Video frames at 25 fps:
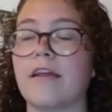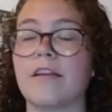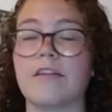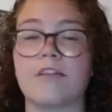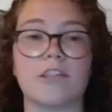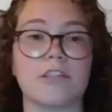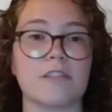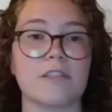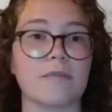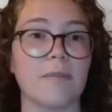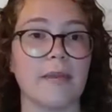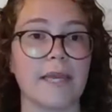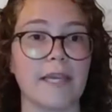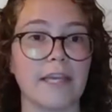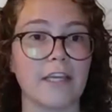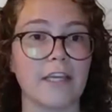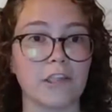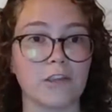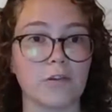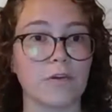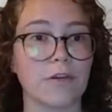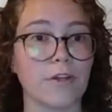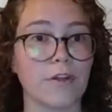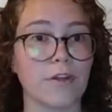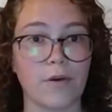just making
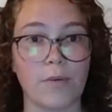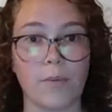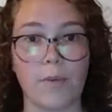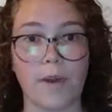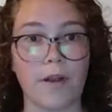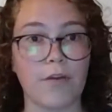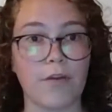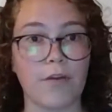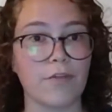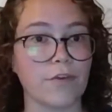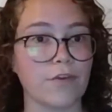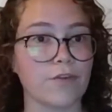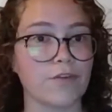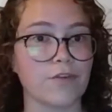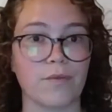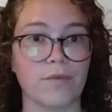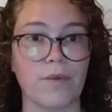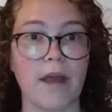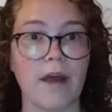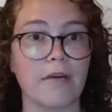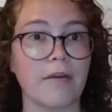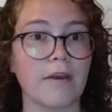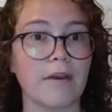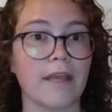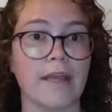sure you're aware of your
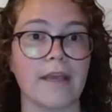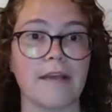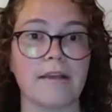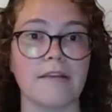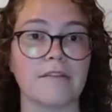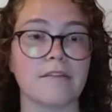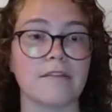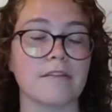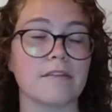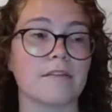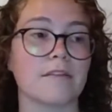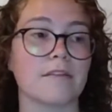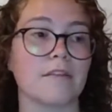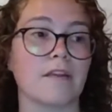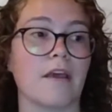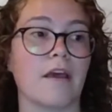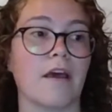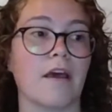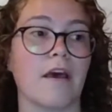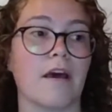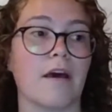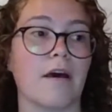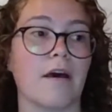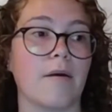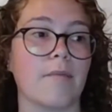surroundings,
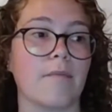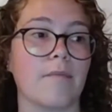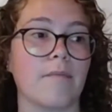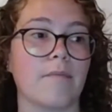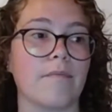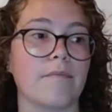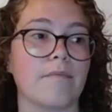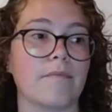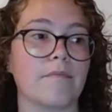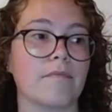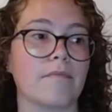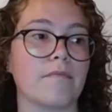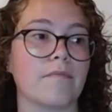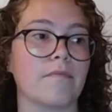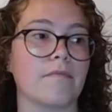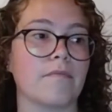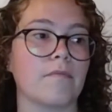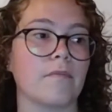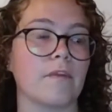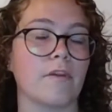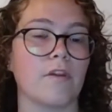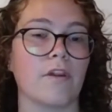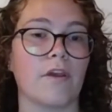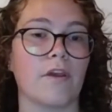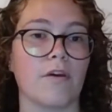
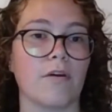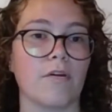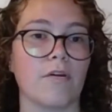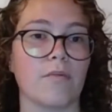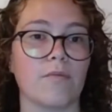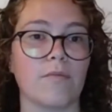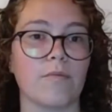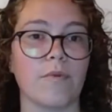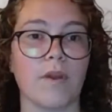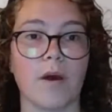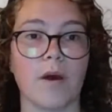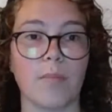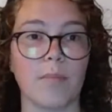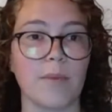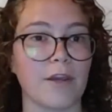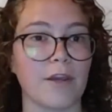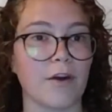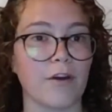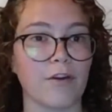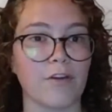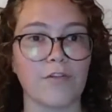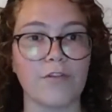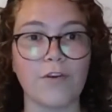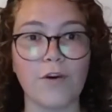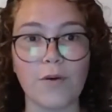not being
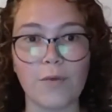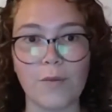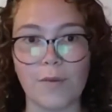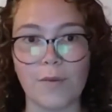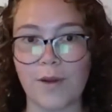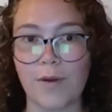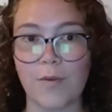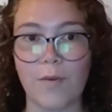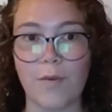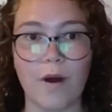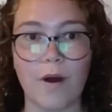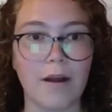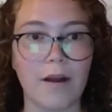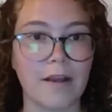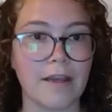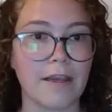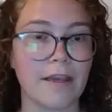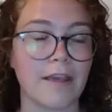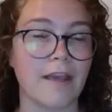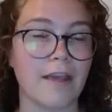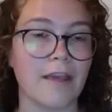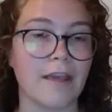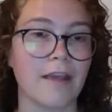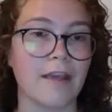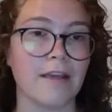on your phone when you're
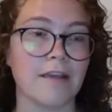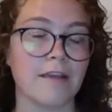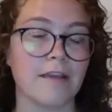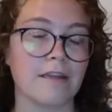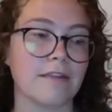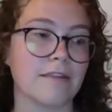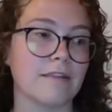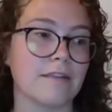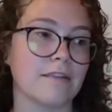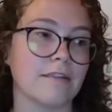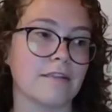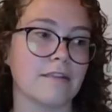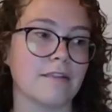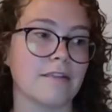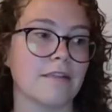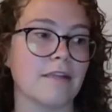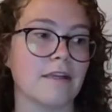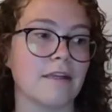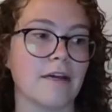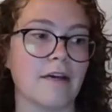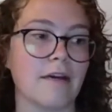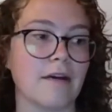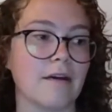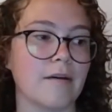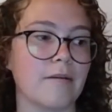walking,
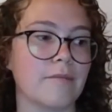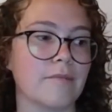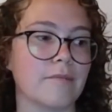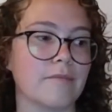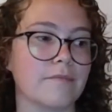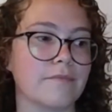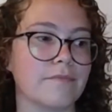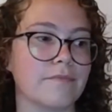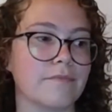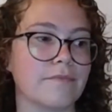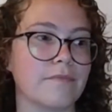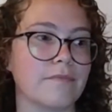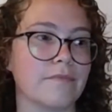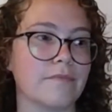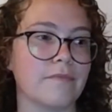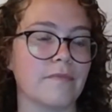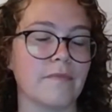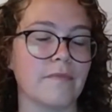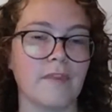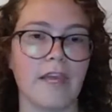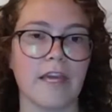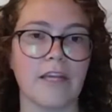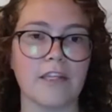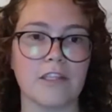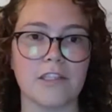and
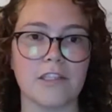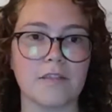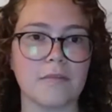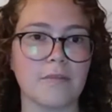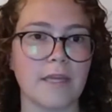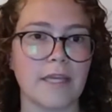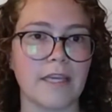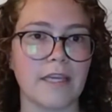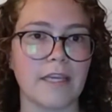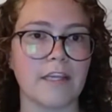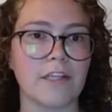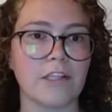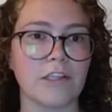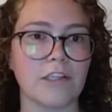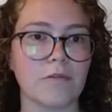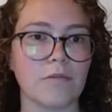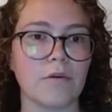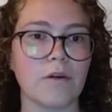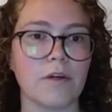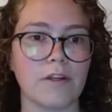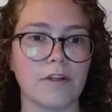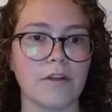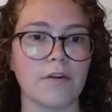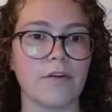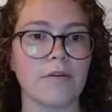yeah, just making
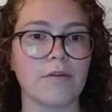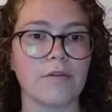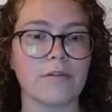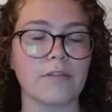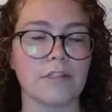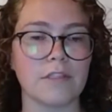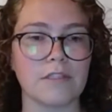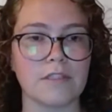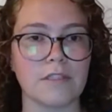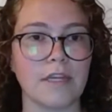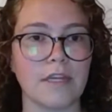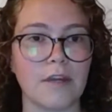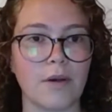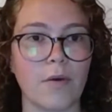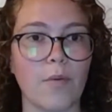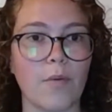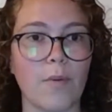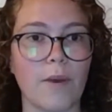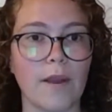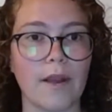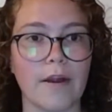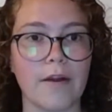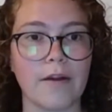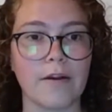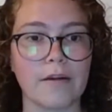sure you're just like
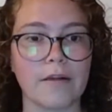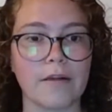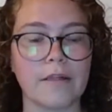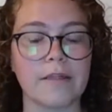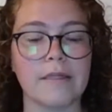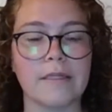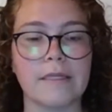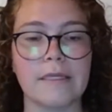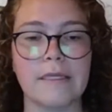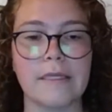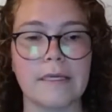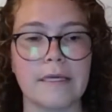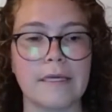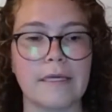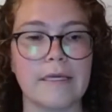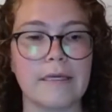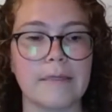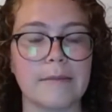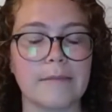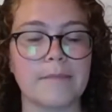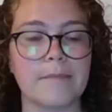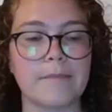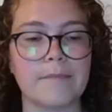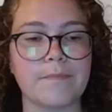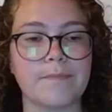aware
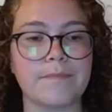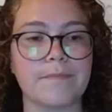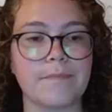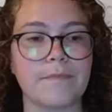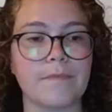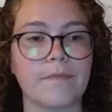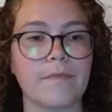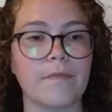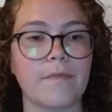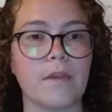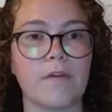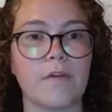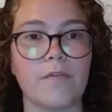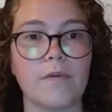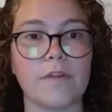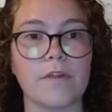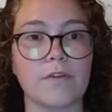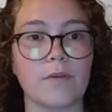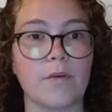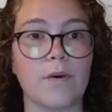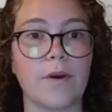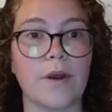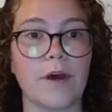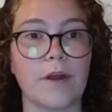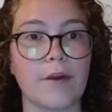of
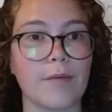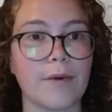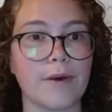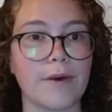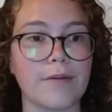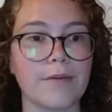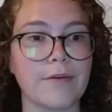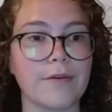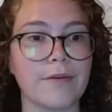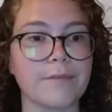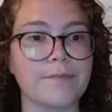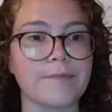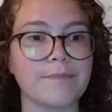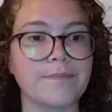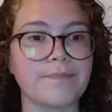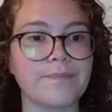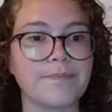what's going on around you.